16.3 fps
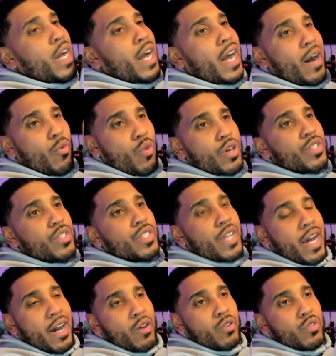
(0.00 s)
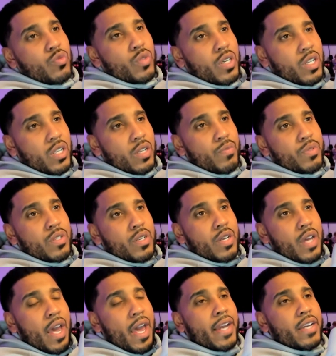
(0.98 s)
I was in the house when Clips
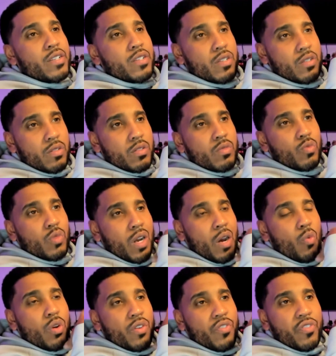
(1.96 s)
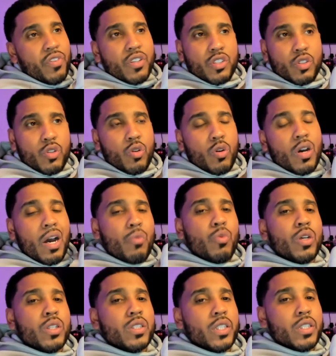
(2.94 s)
asked what I wanted from the store. I
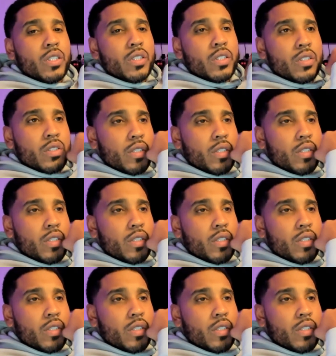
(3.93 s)
was there.